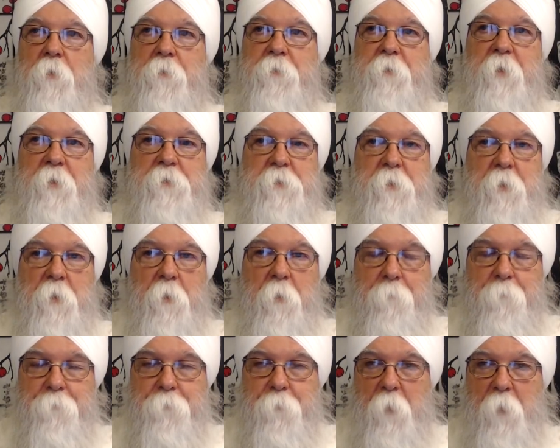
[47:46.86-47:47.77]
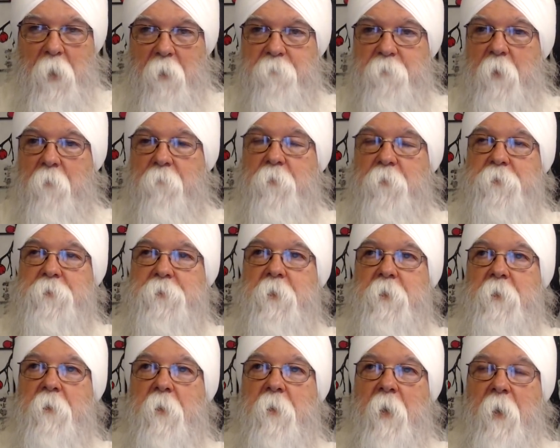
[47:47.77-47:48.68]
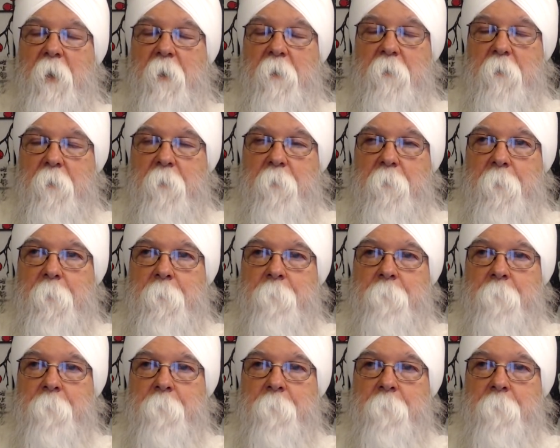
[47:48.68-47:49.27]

I don't think so. I've never seen that.